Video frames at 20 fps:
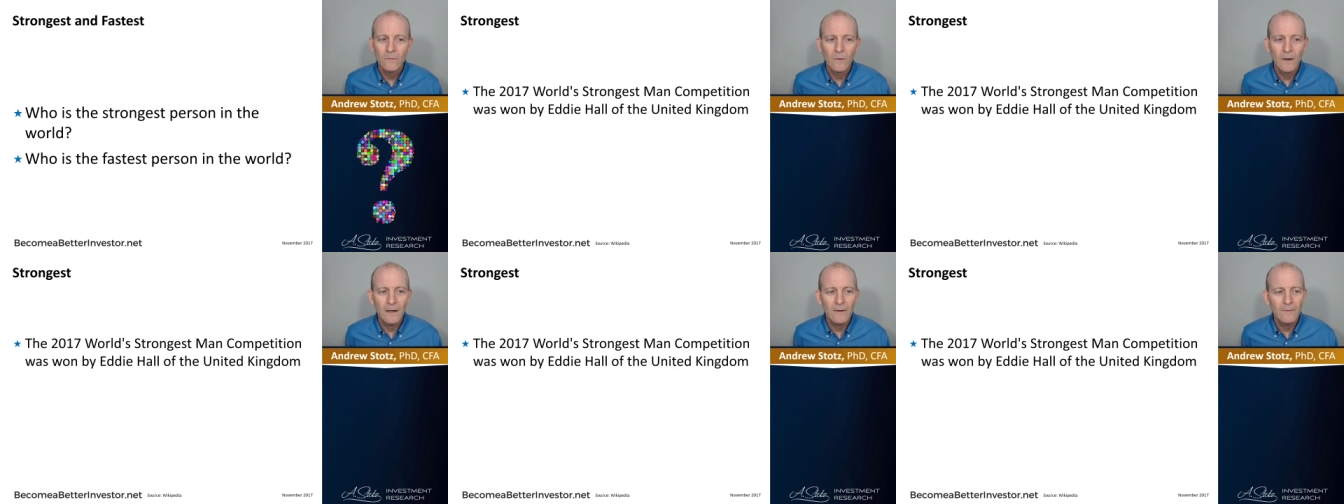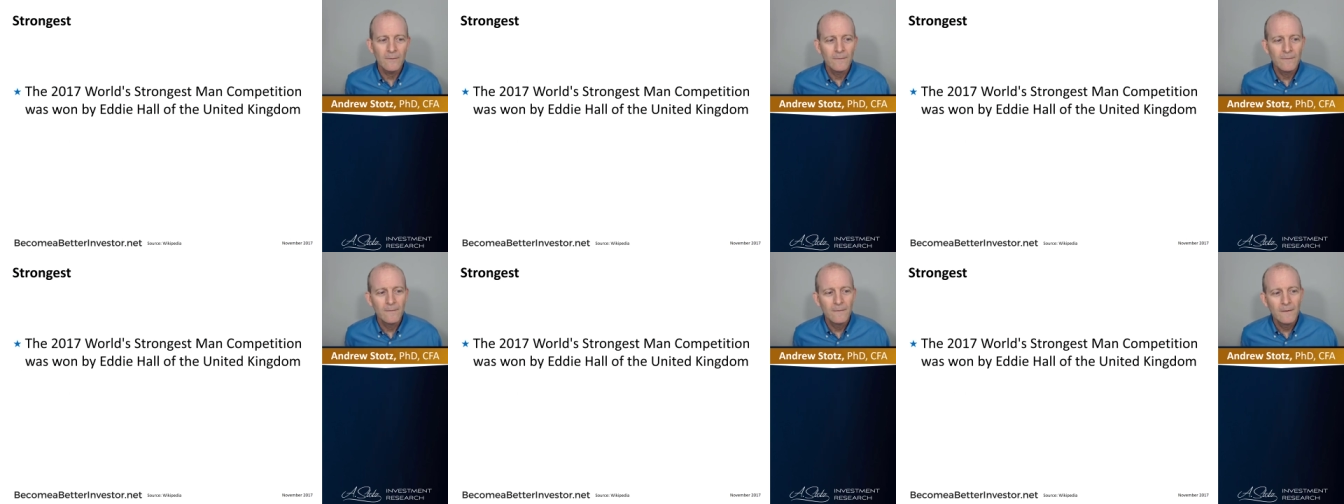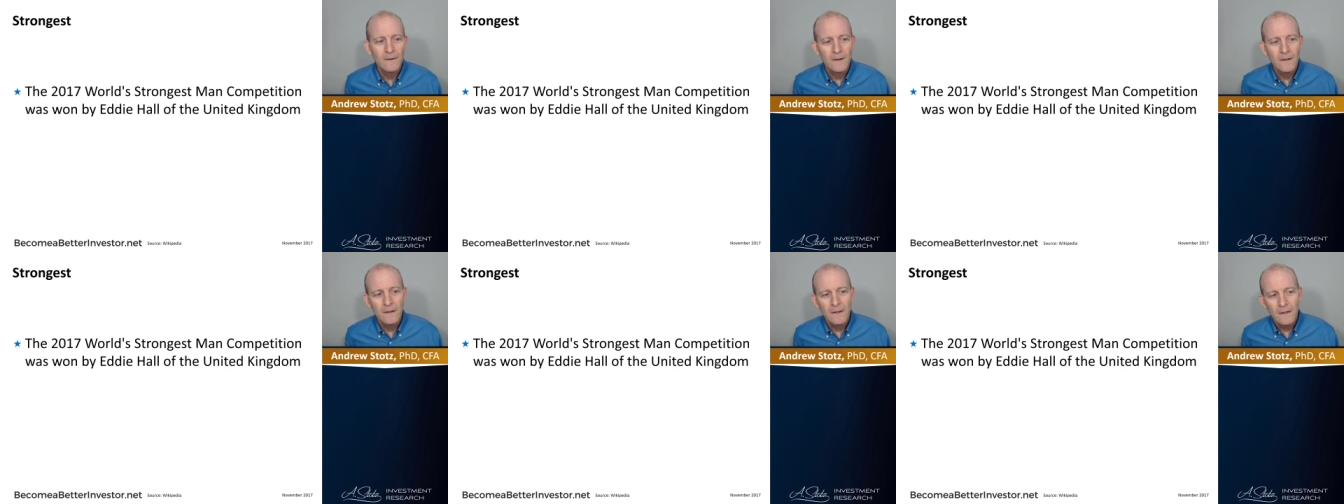Well,
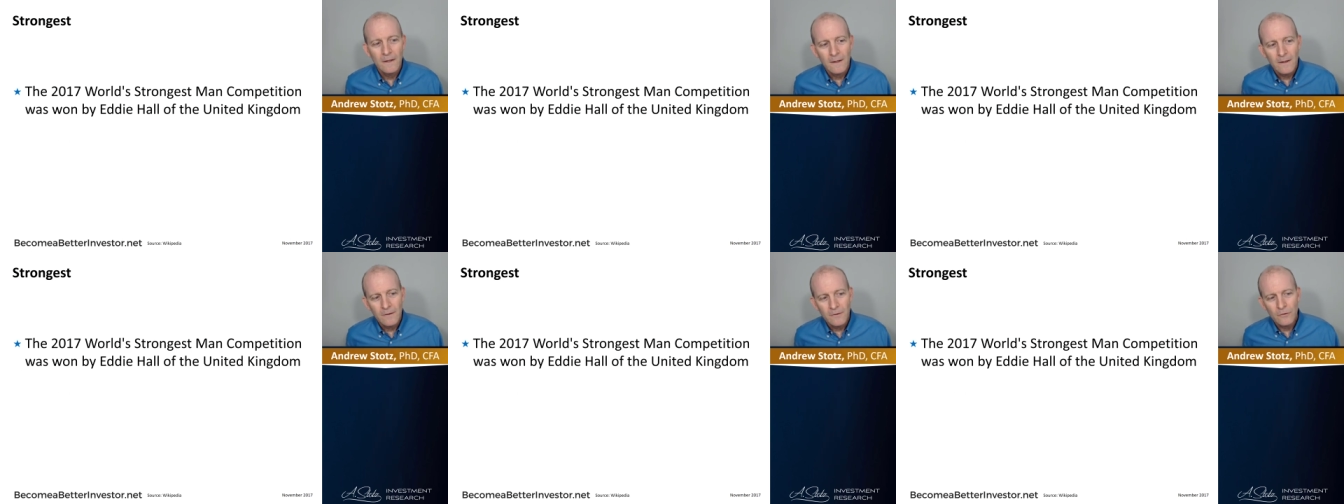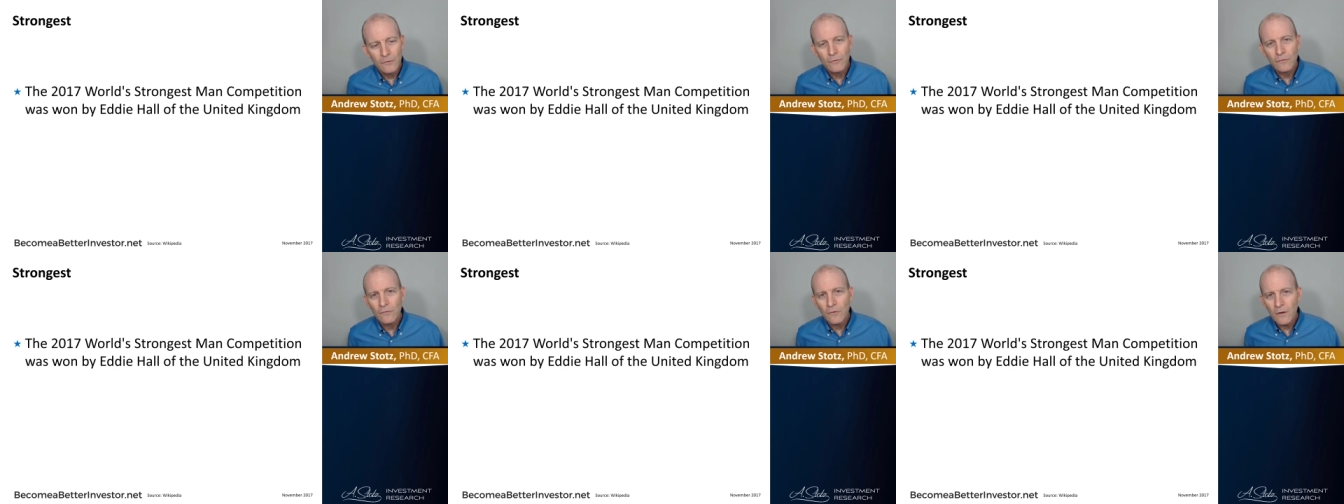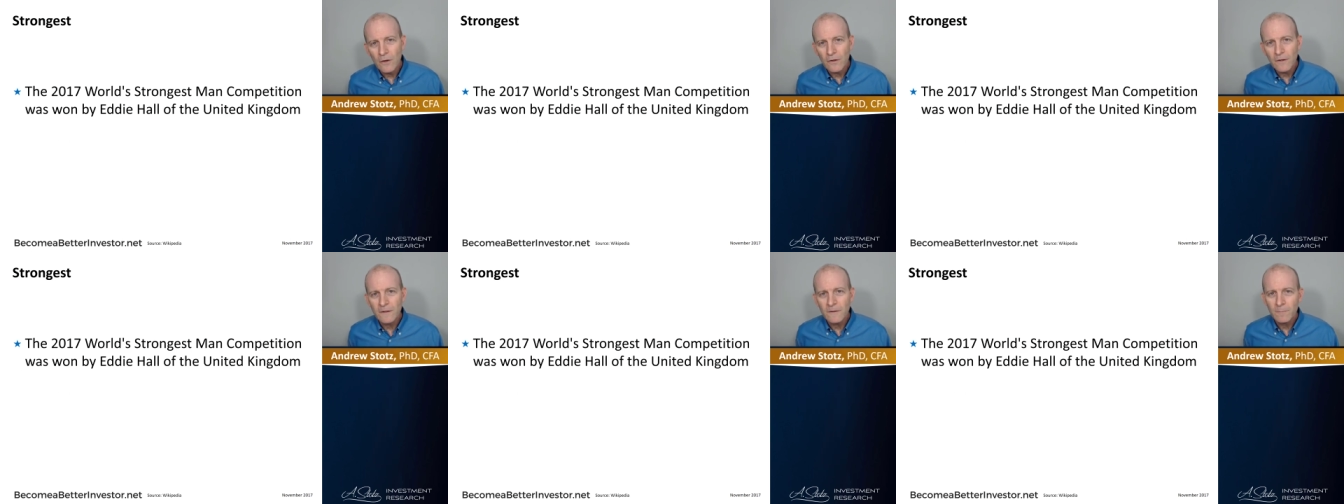the
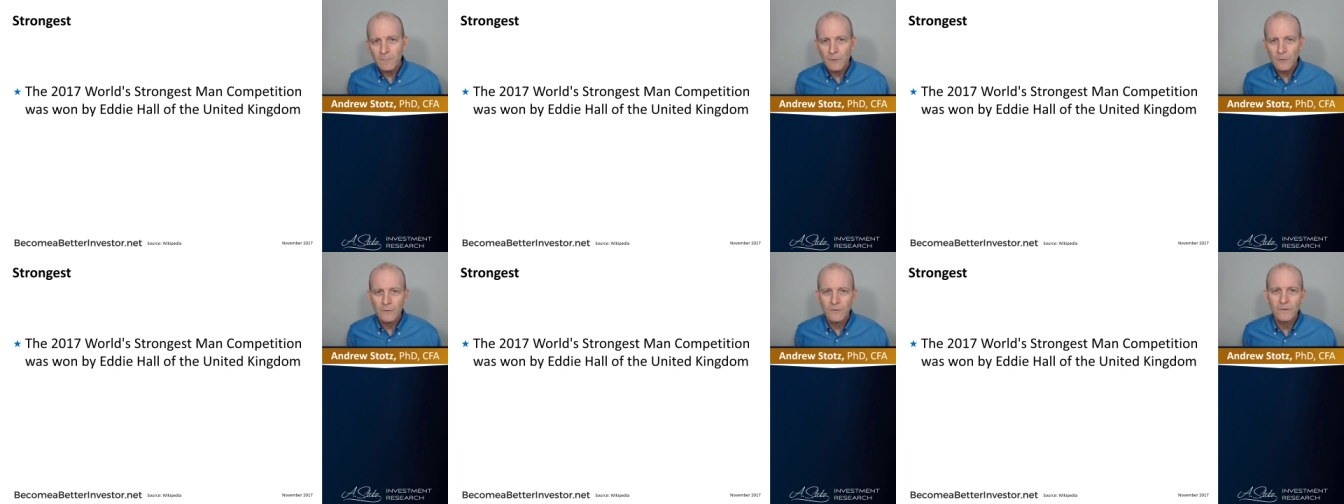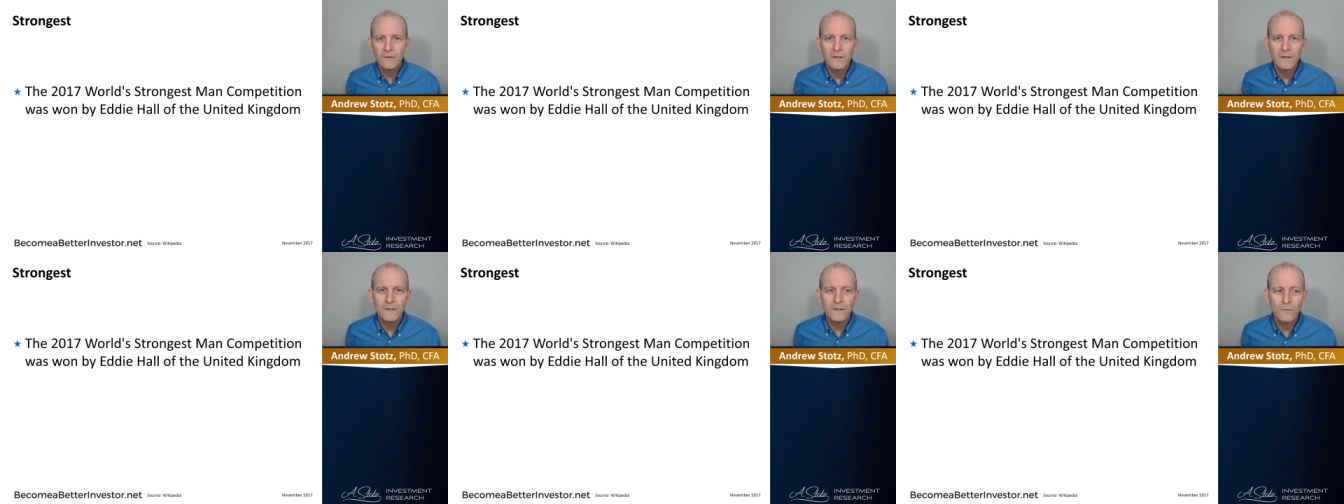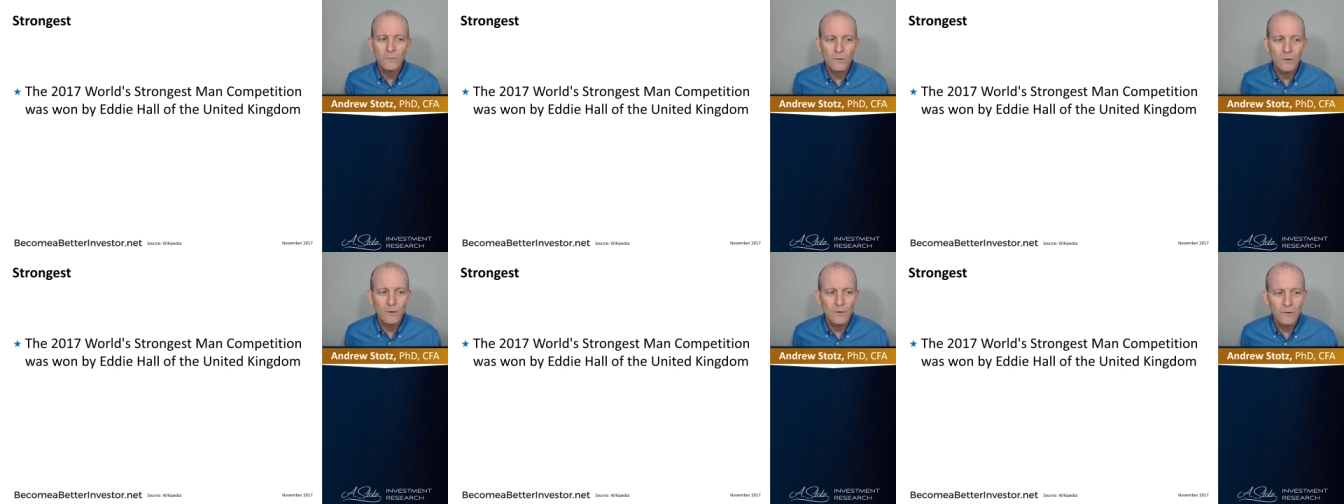strongest person in
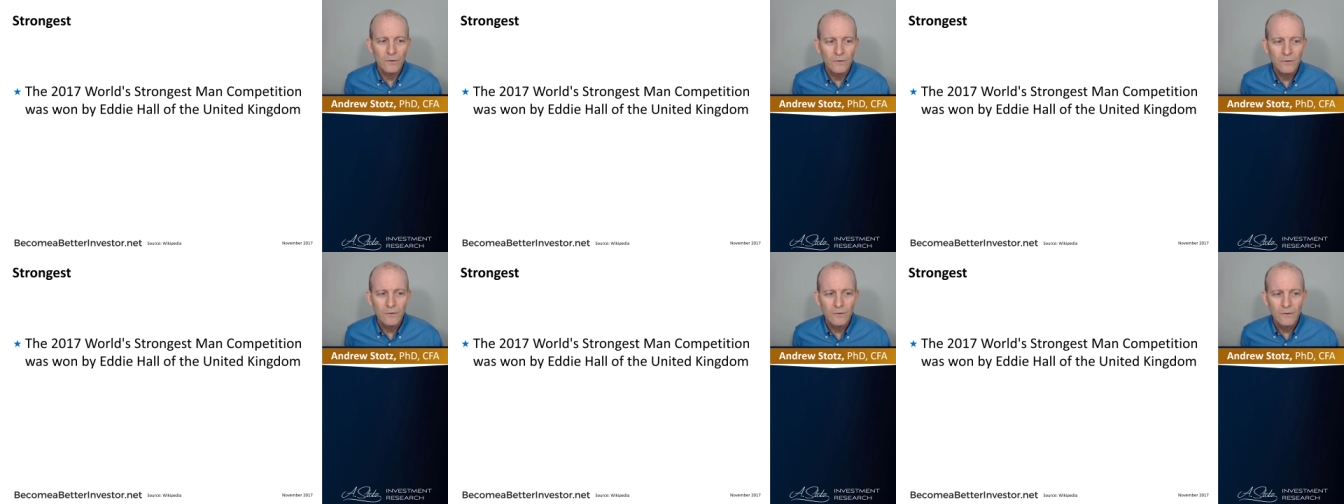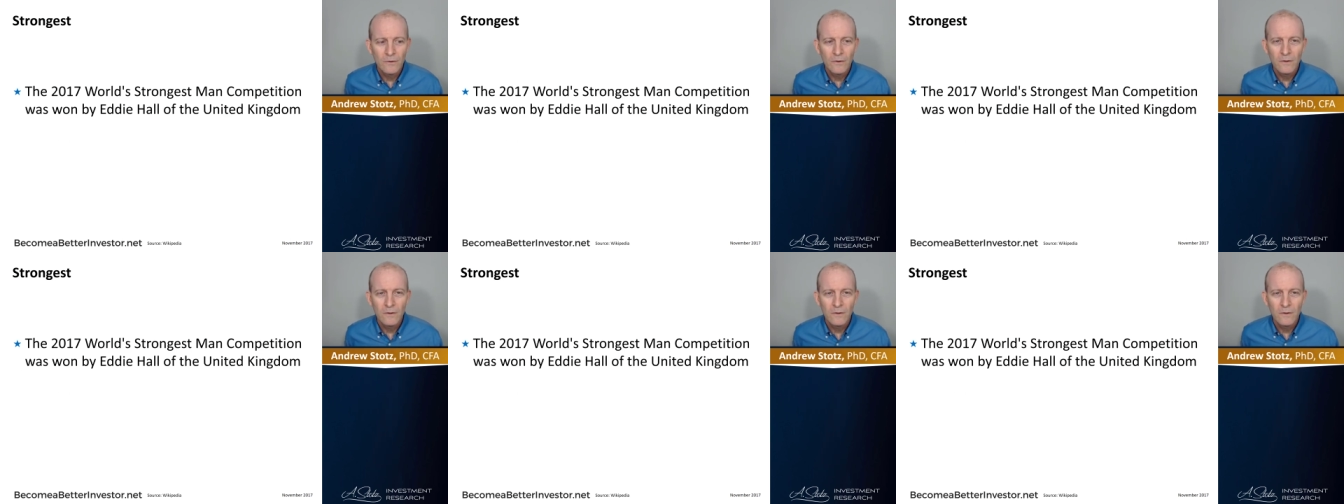the world